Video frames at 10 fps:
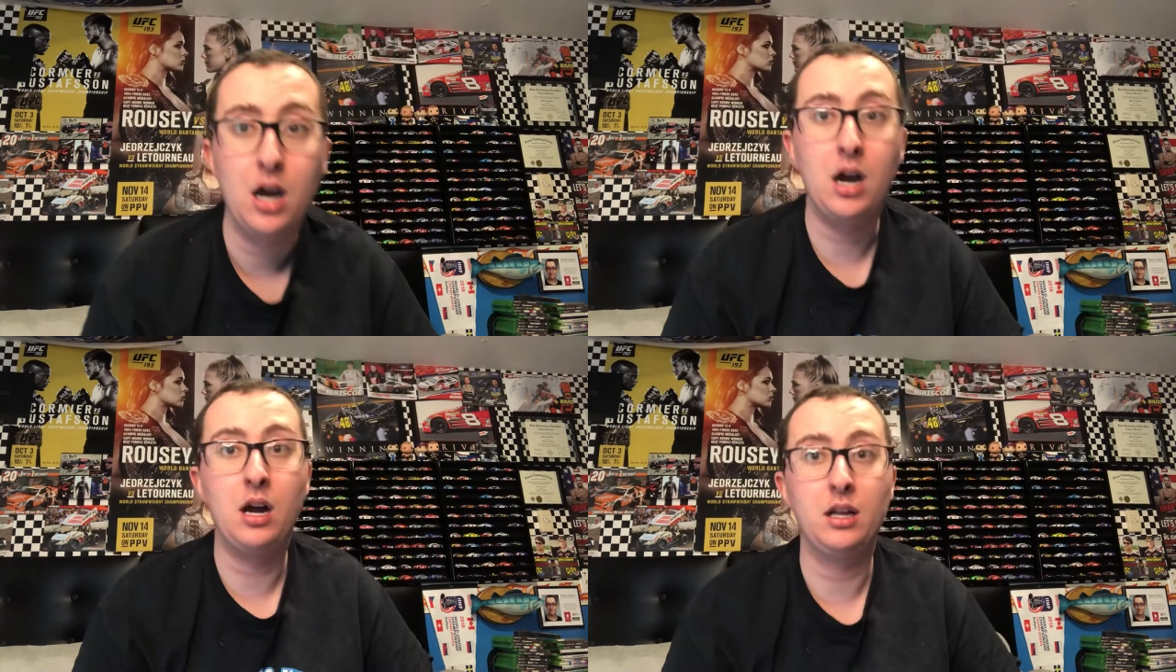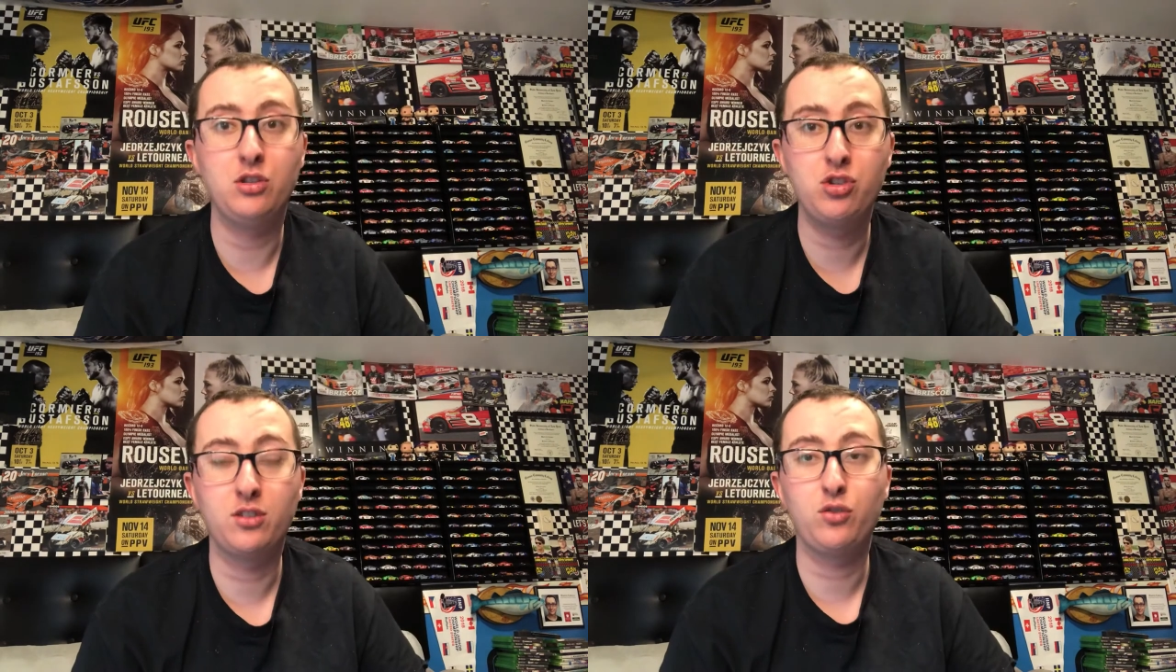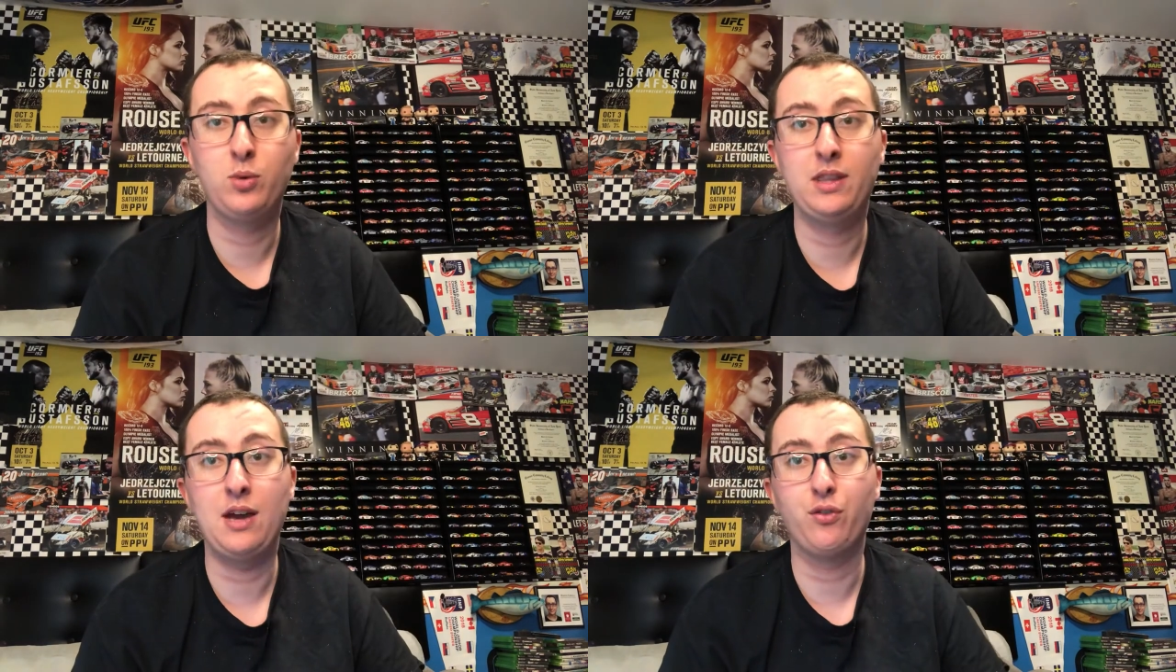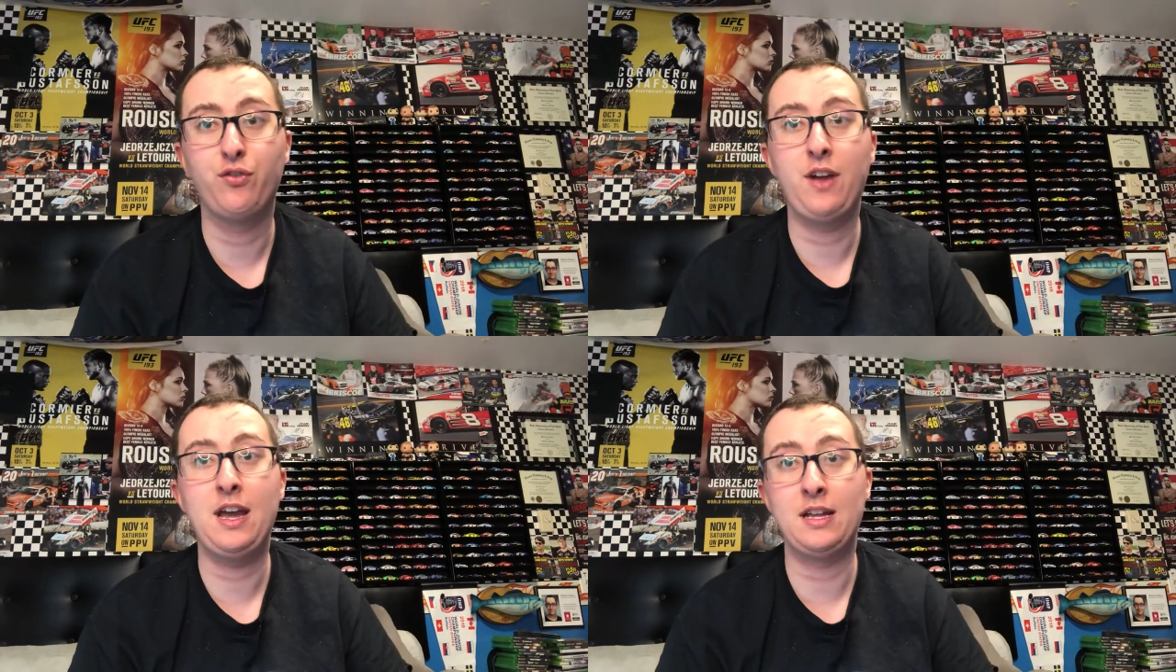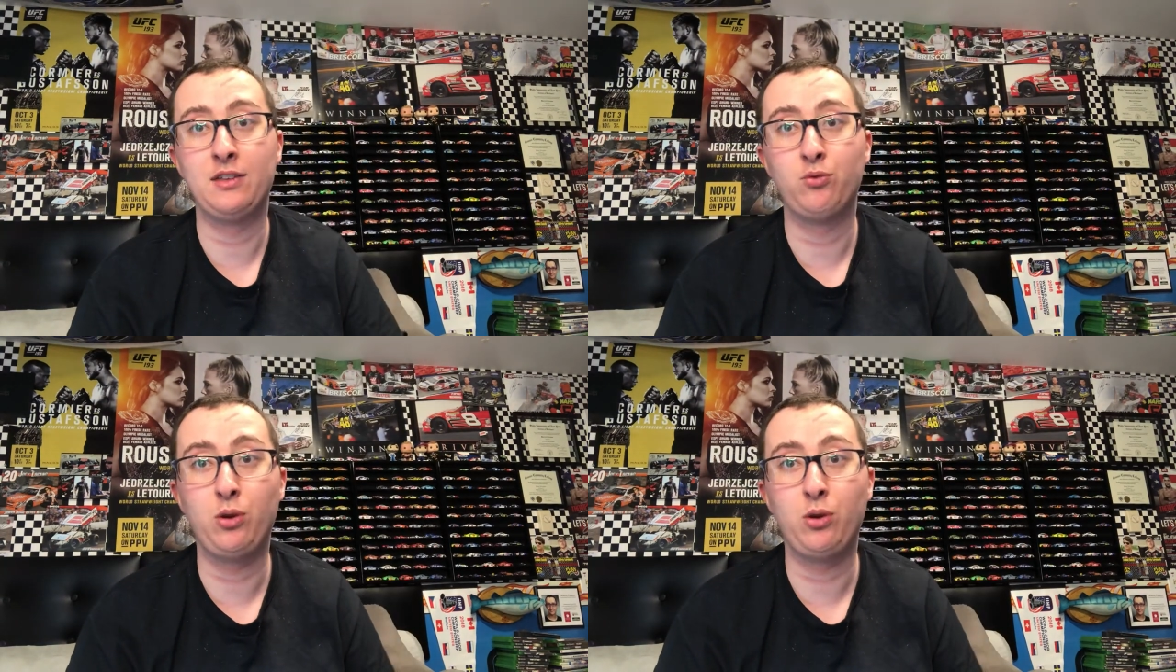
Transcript: uh, just without fans.